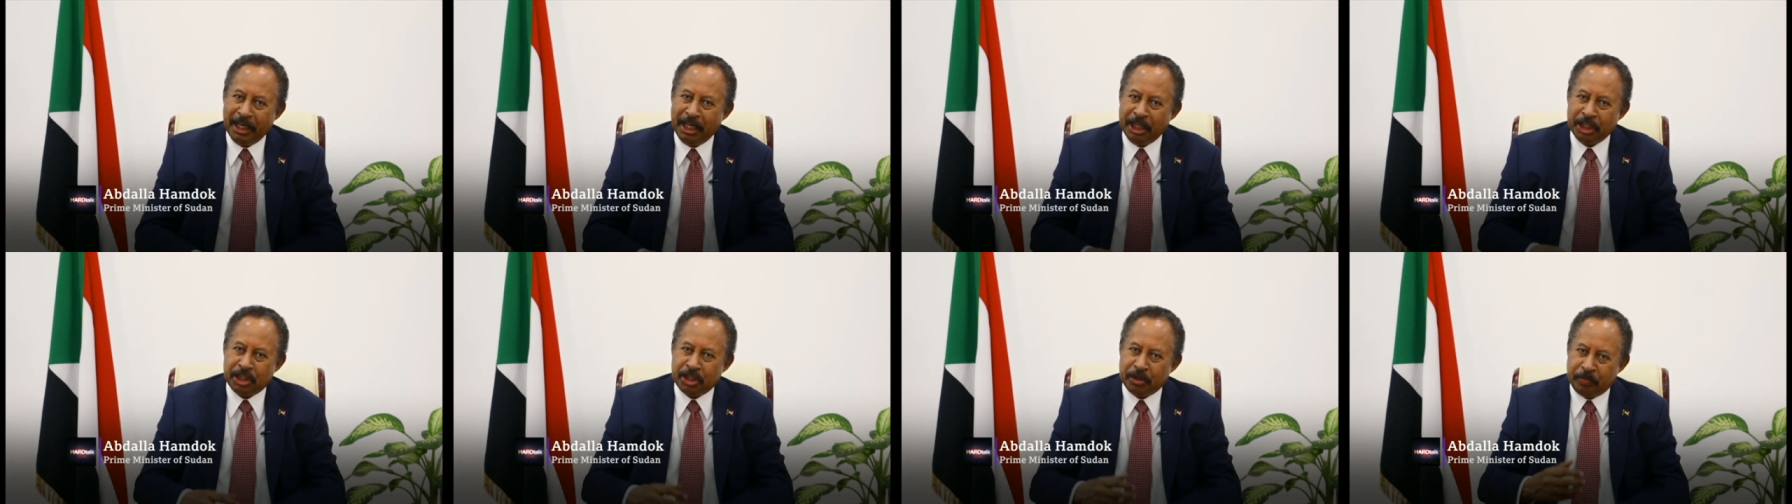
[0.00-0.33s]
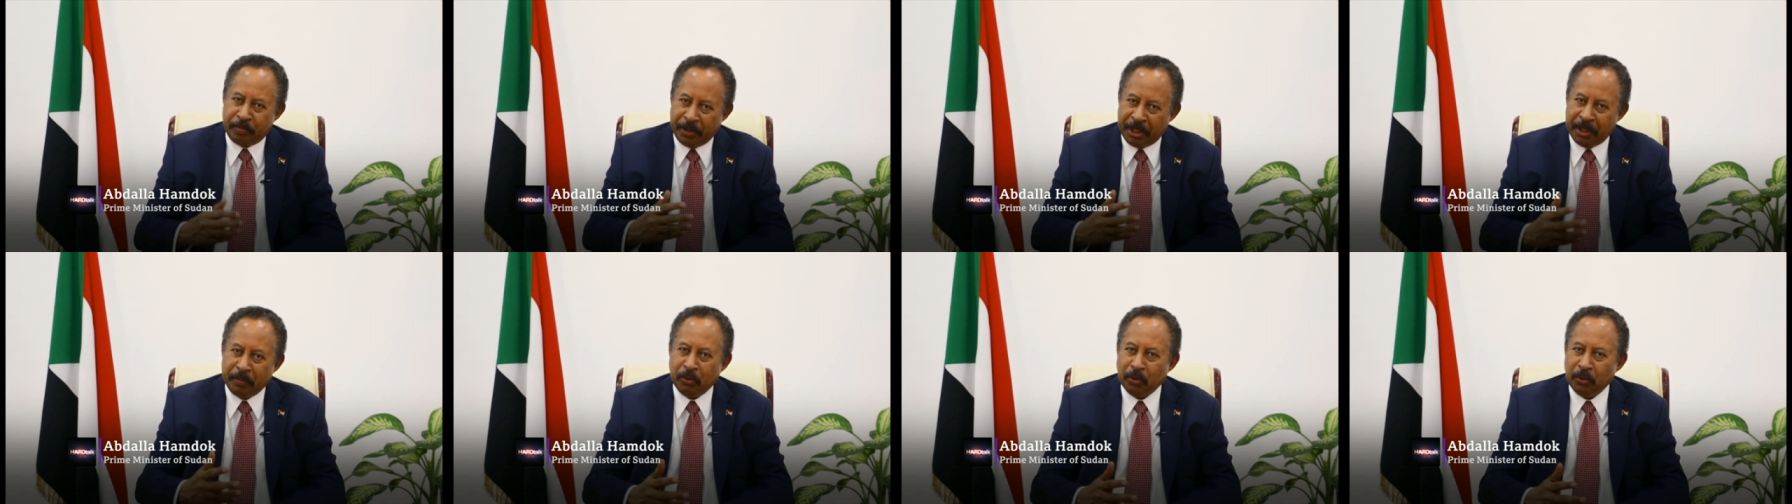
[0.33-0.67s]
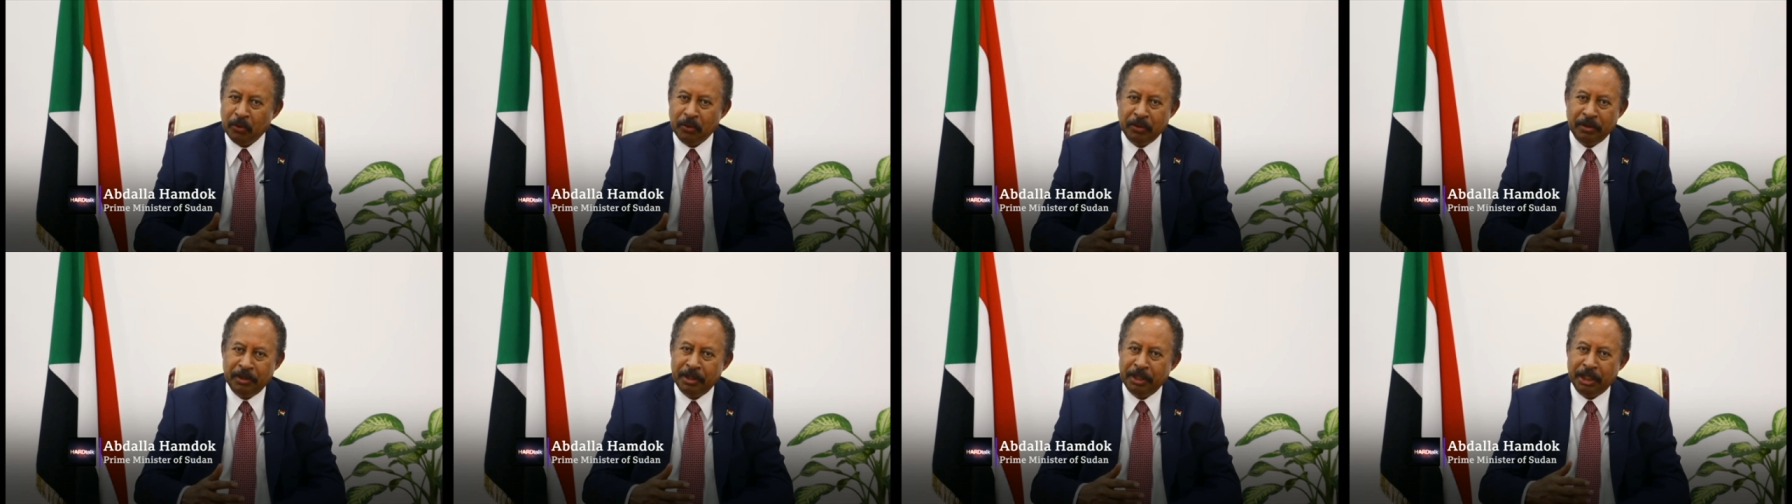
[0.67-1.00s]
its
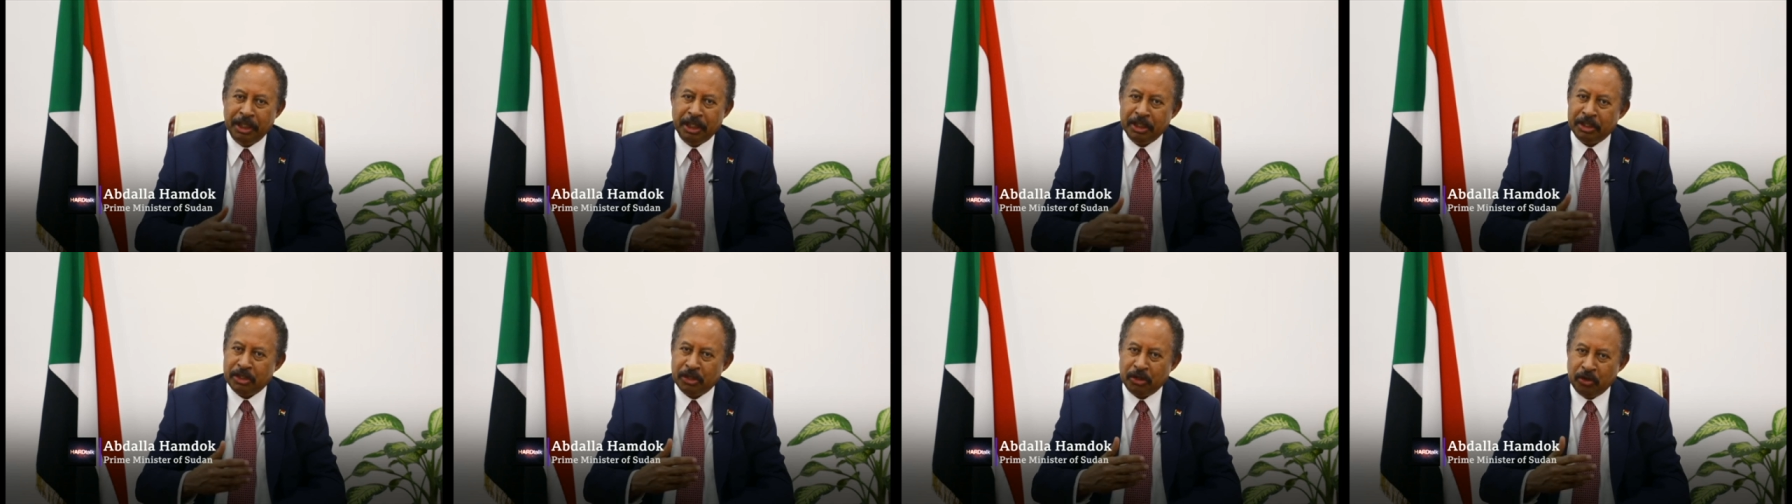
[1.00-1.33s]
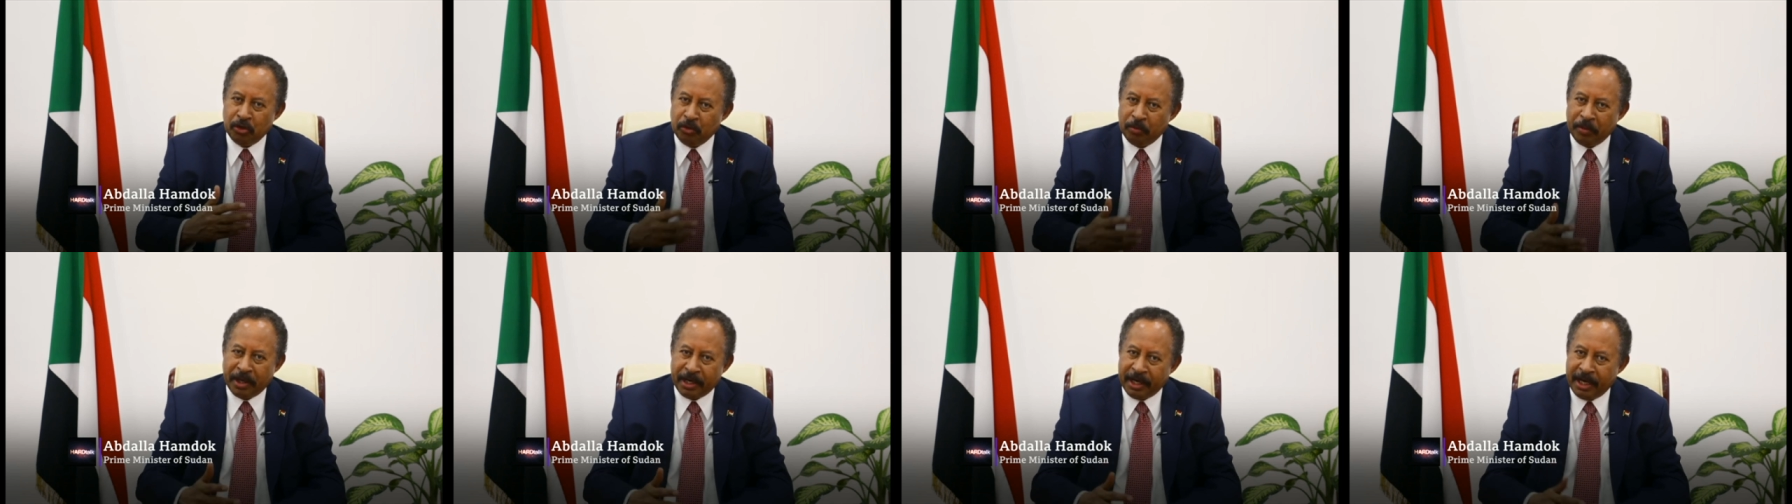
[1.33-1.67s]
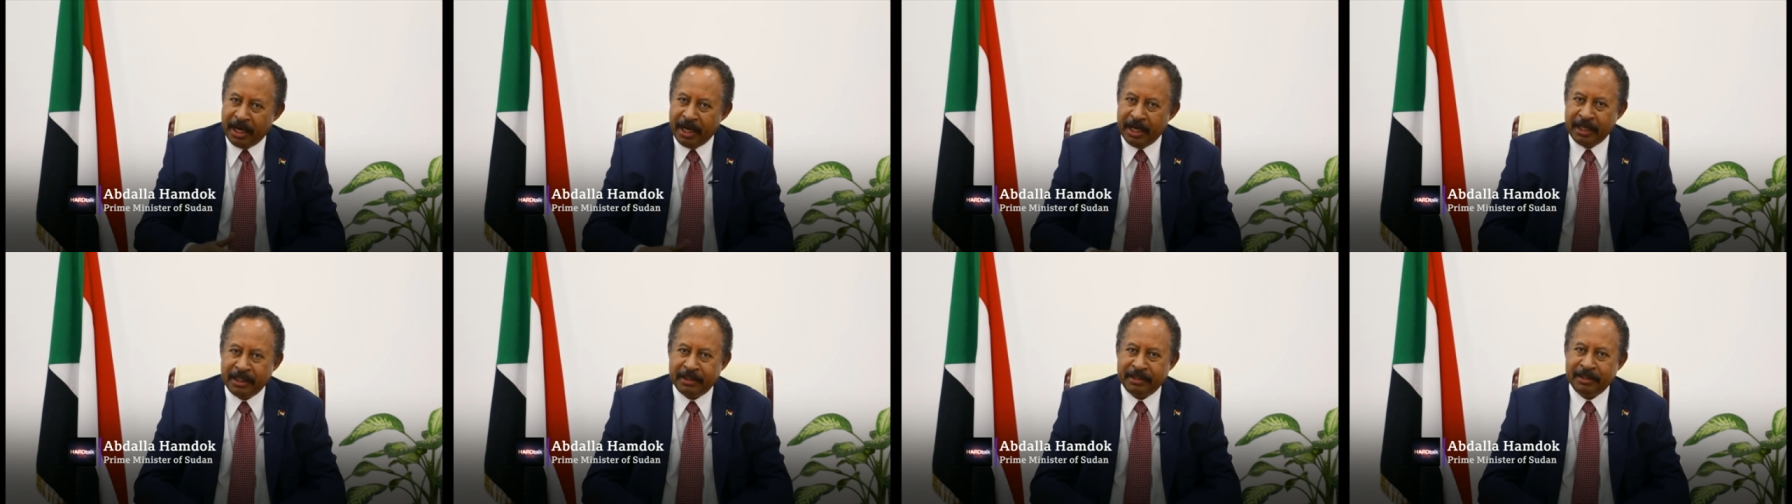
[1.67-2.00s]
people, its human
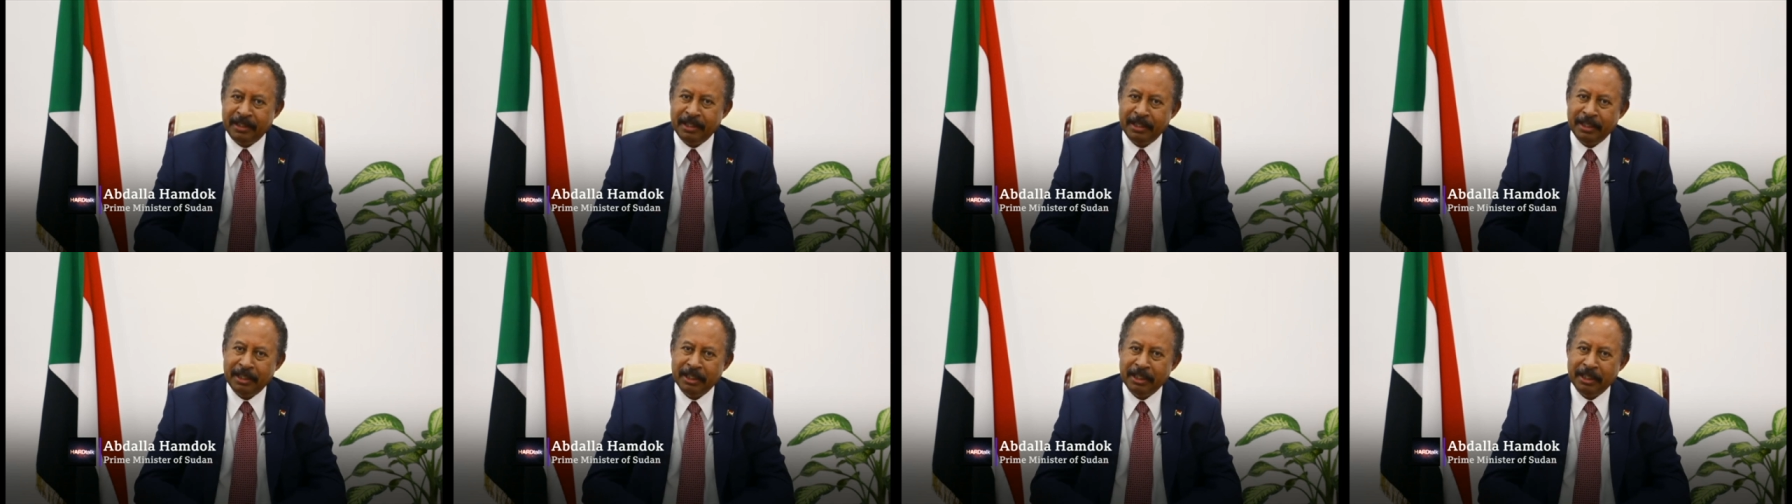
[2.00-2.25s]
rights,